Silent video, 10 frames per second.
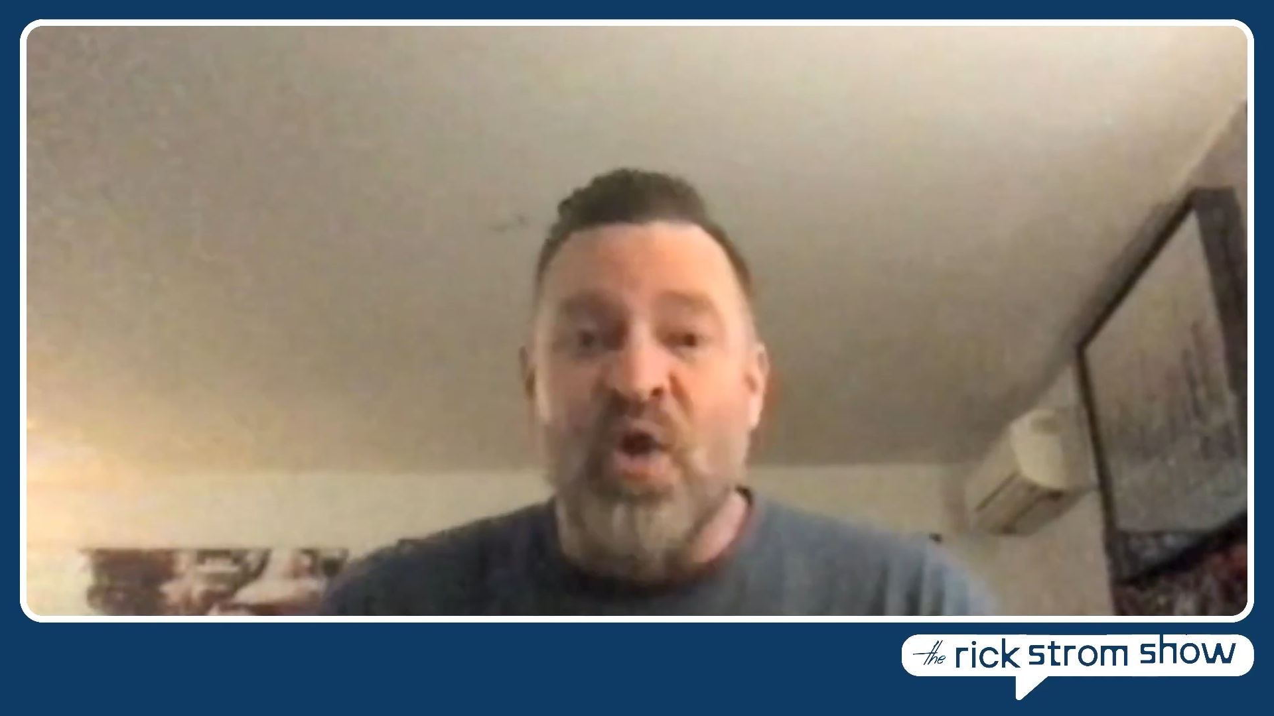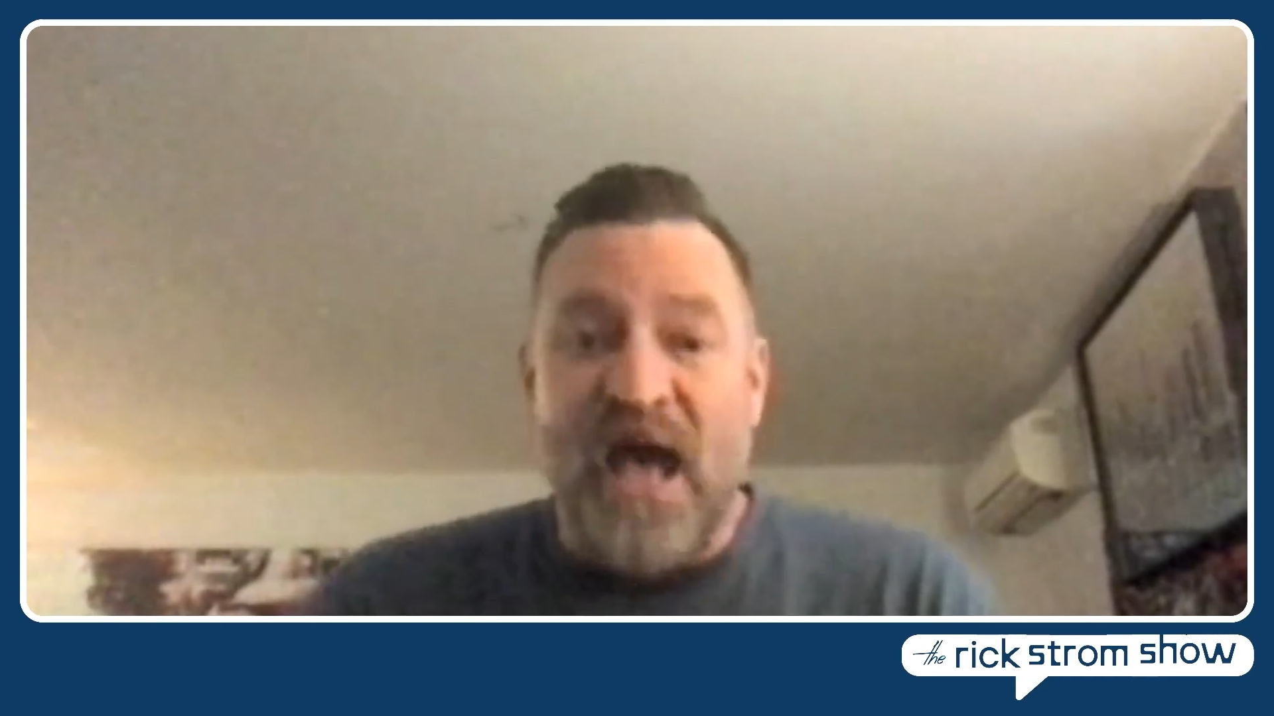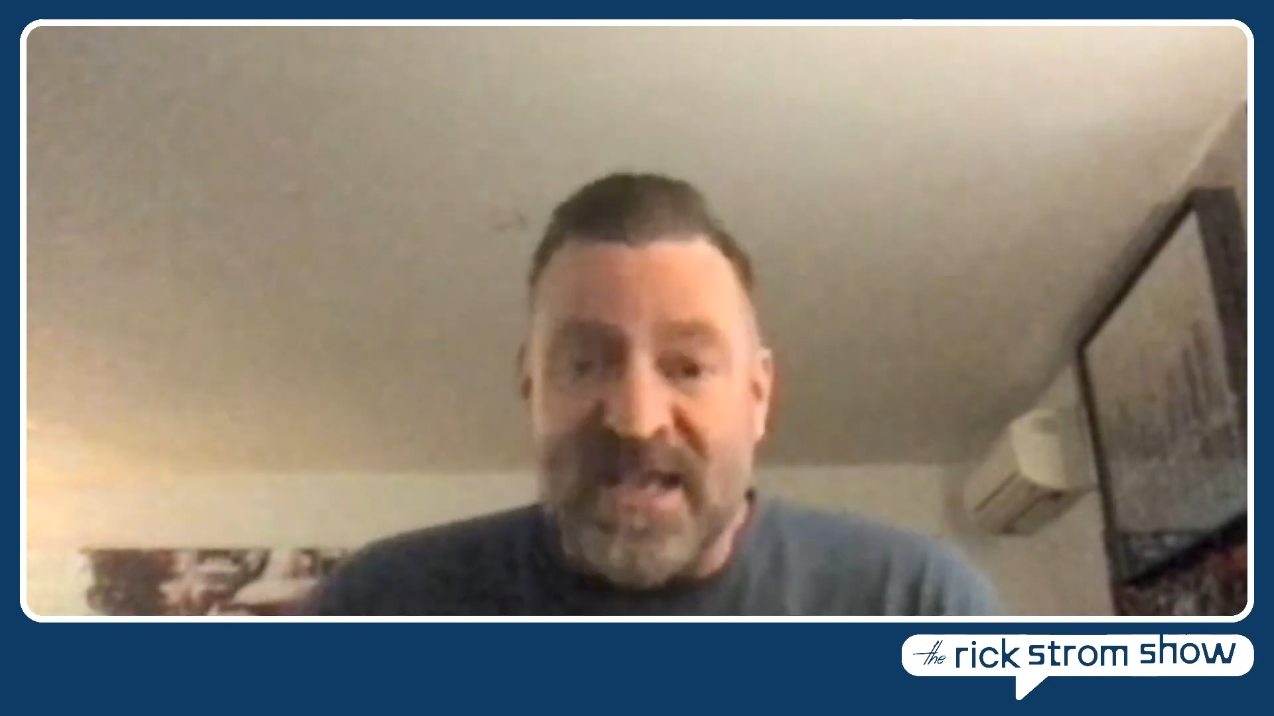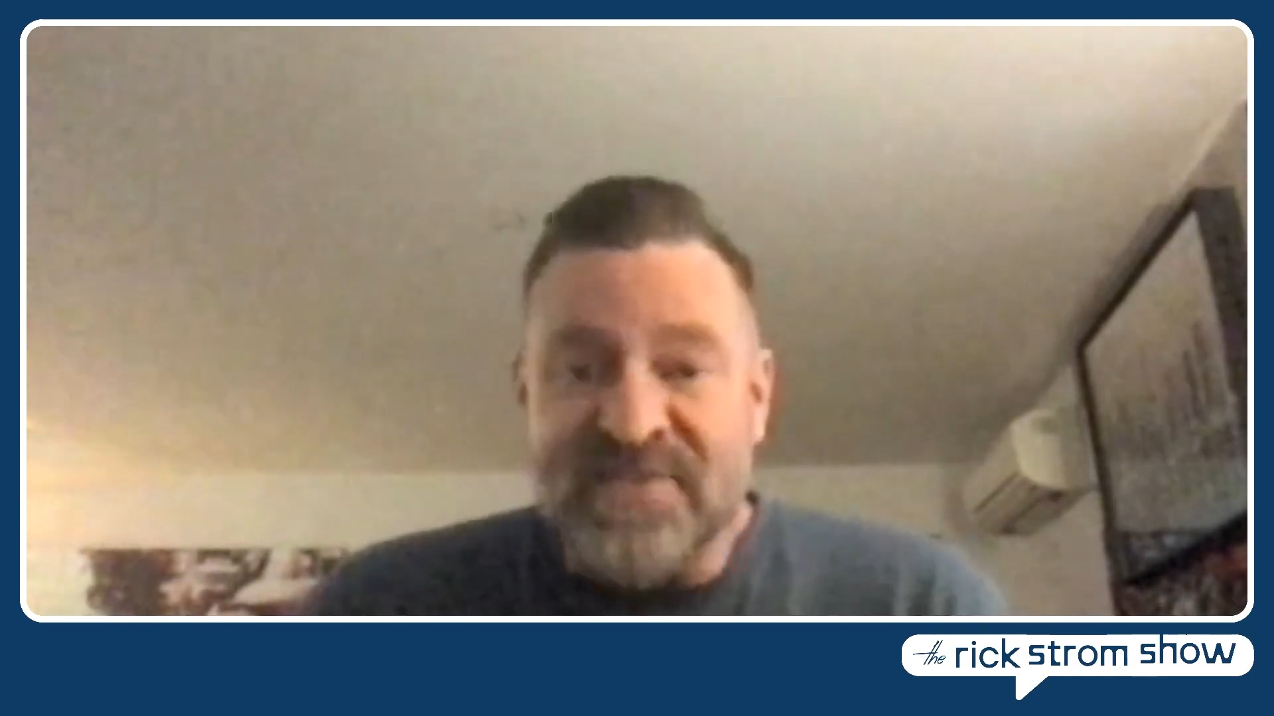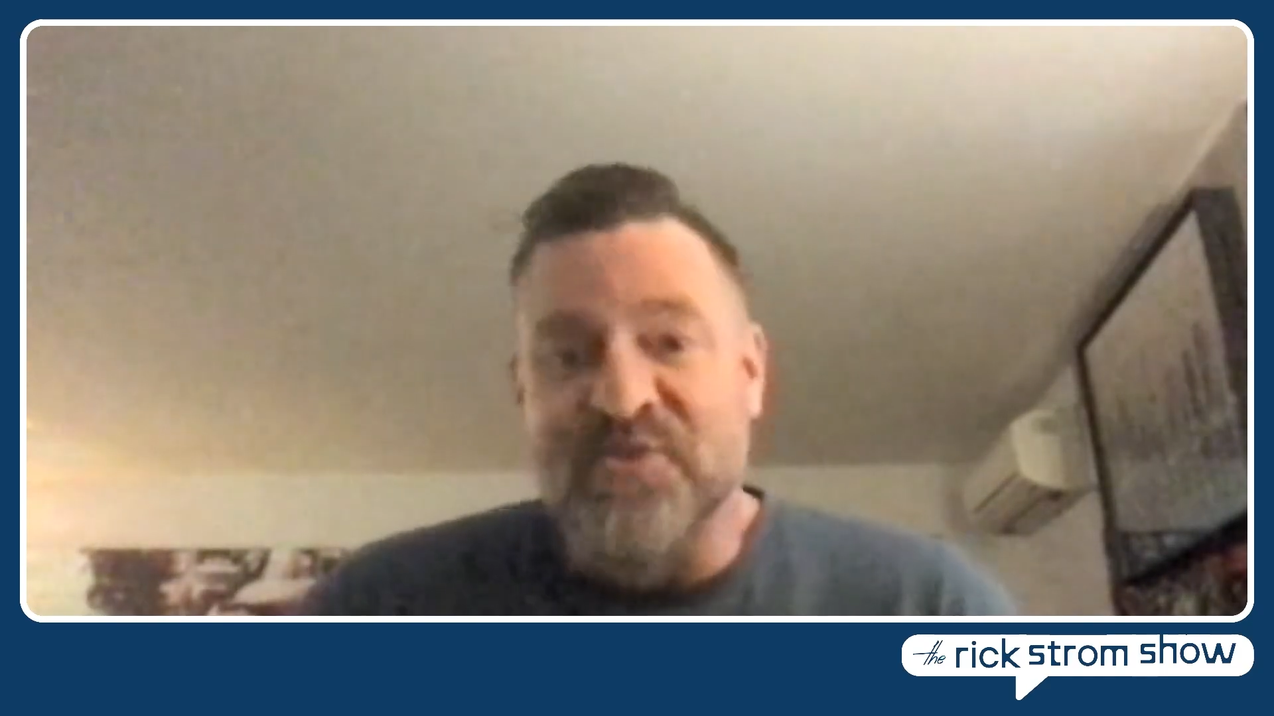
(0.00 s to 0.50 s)

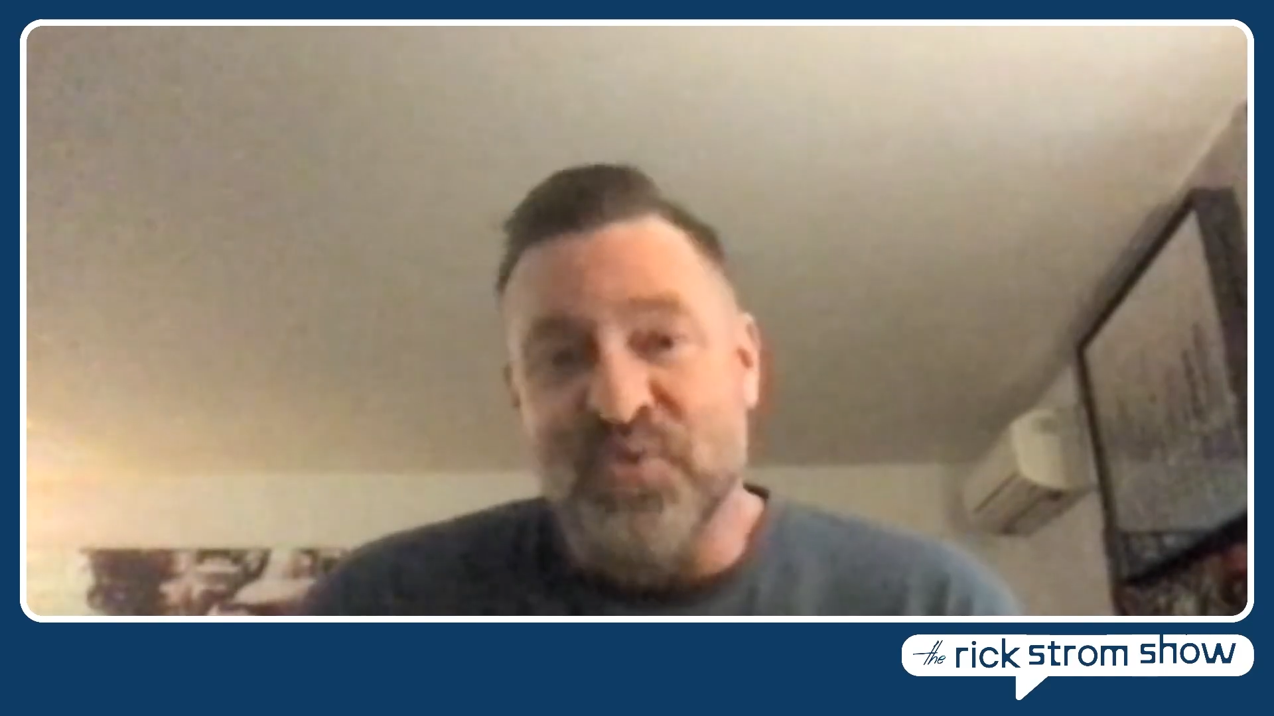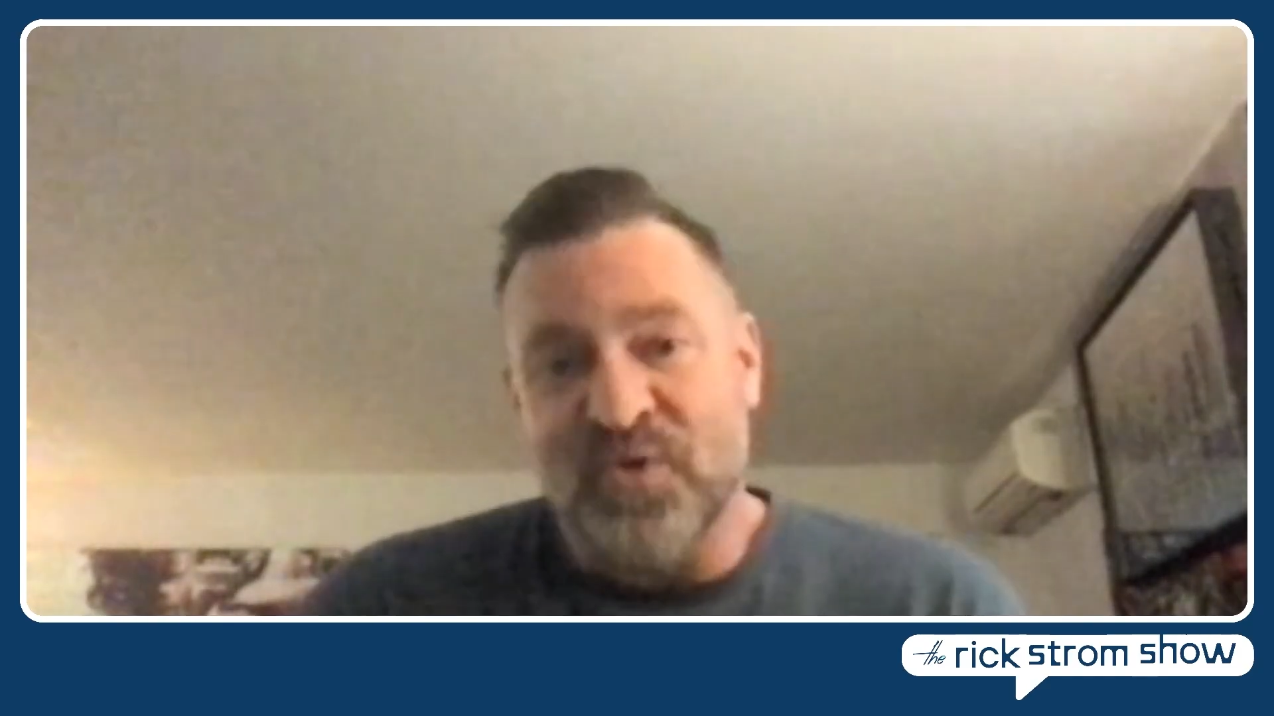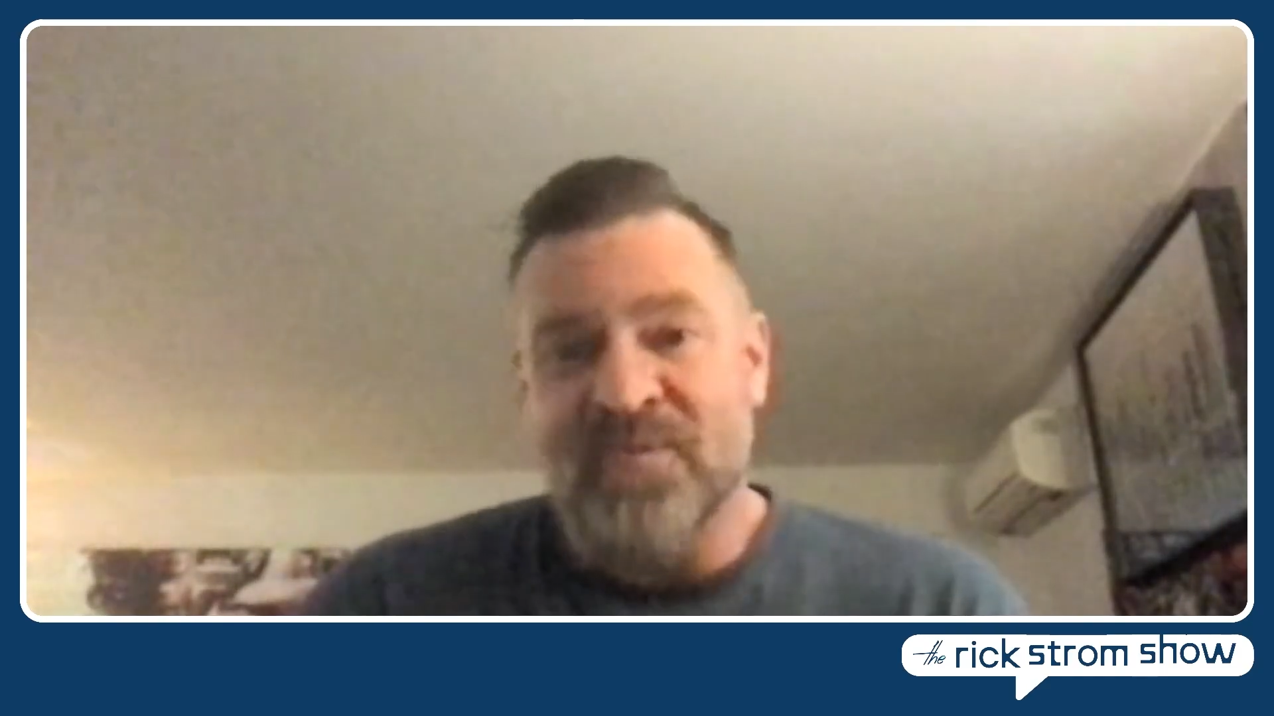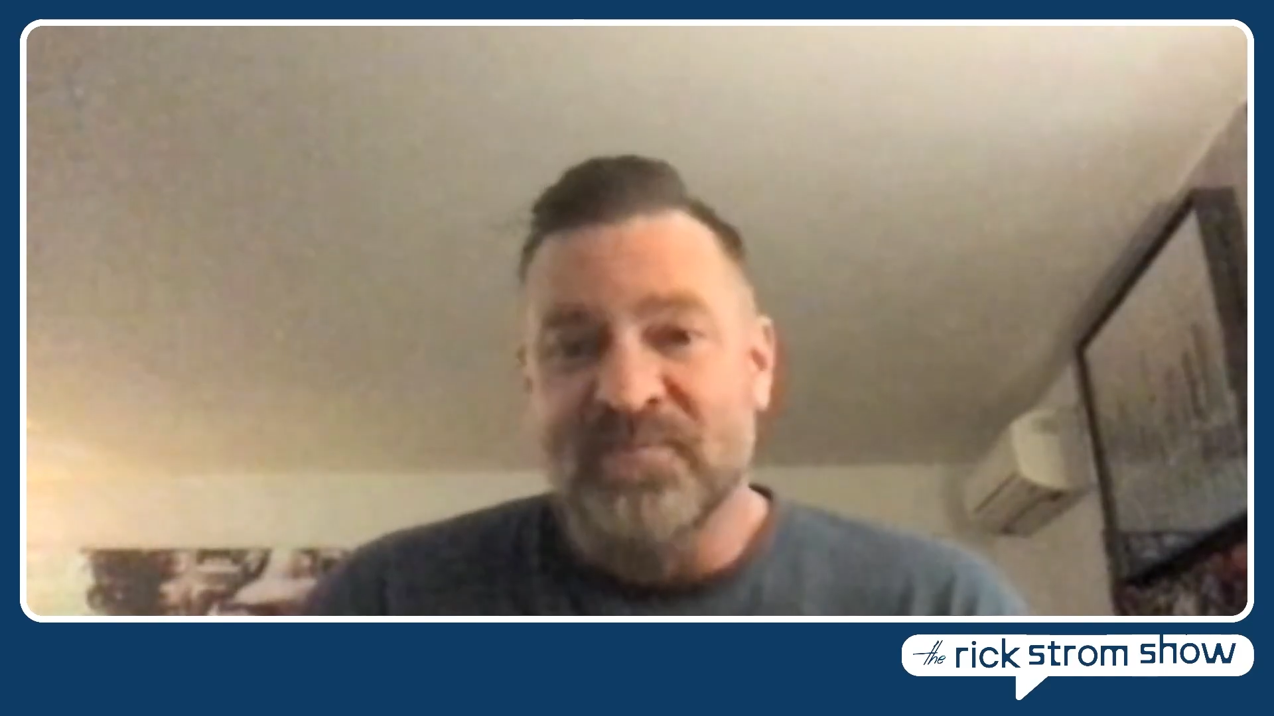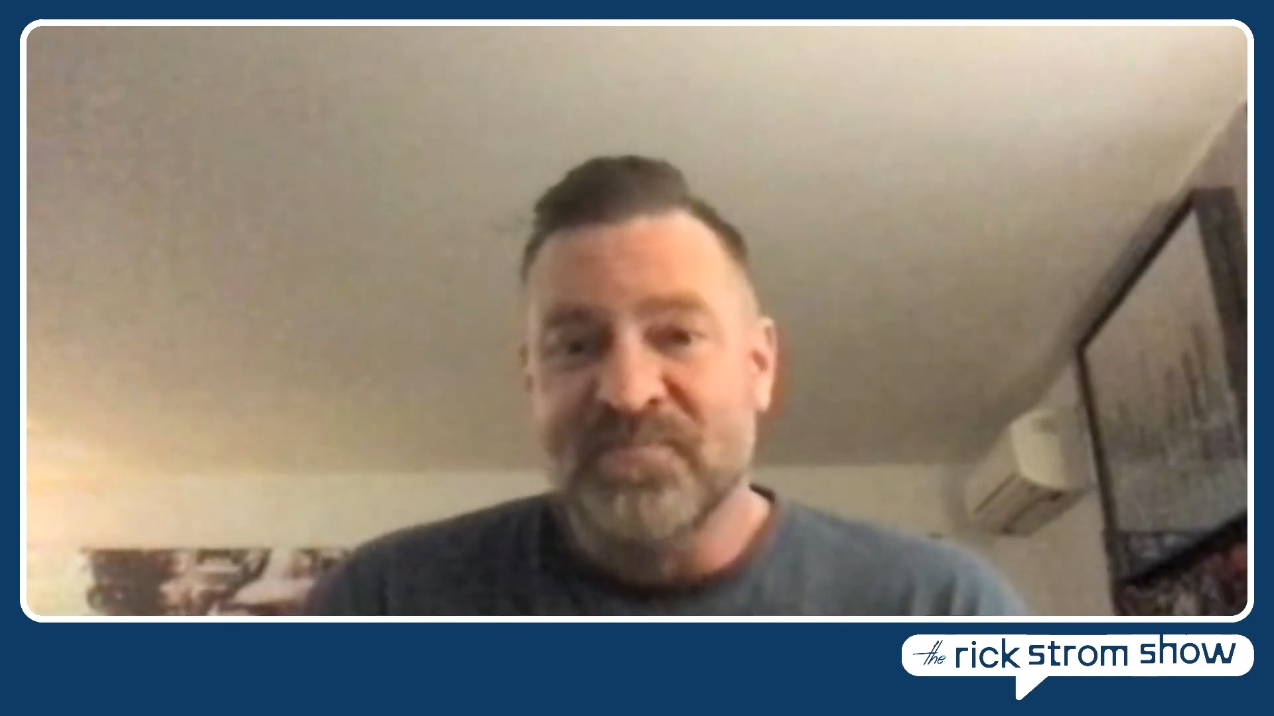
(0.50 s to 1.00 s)
high school